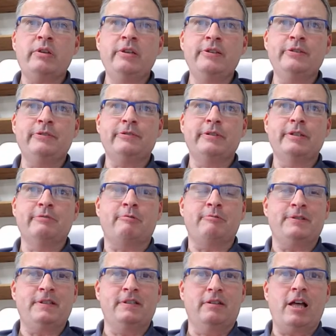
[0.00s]
is what
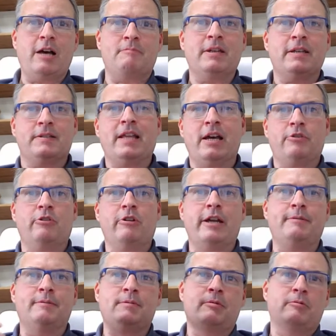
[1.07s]
we see a lot, because now their
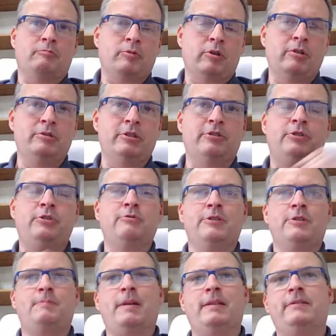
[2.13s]
items too
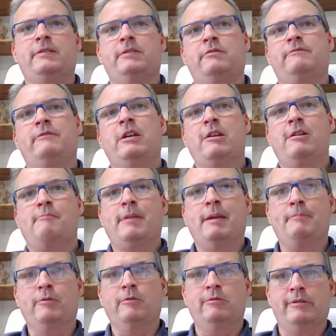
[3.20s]
expensive.
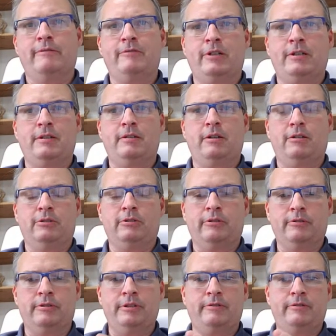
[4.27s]
People who have done
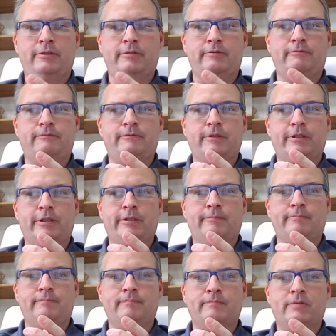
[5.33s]
alternative
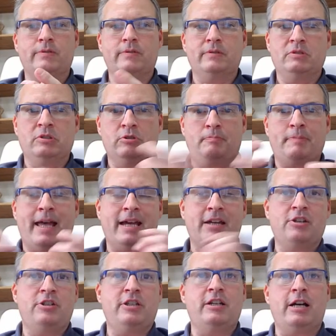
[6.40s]

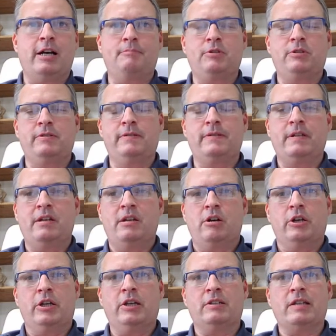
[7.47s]
packaging options
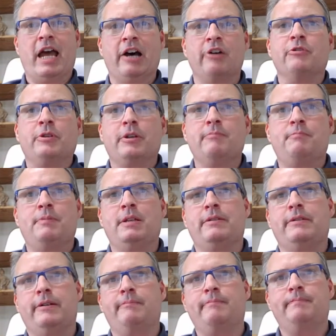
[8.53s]
can
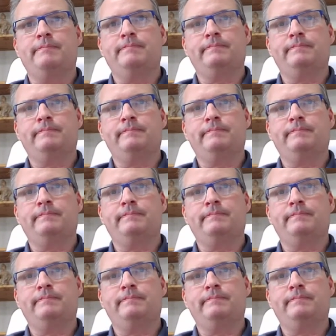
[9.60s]
outcompete them.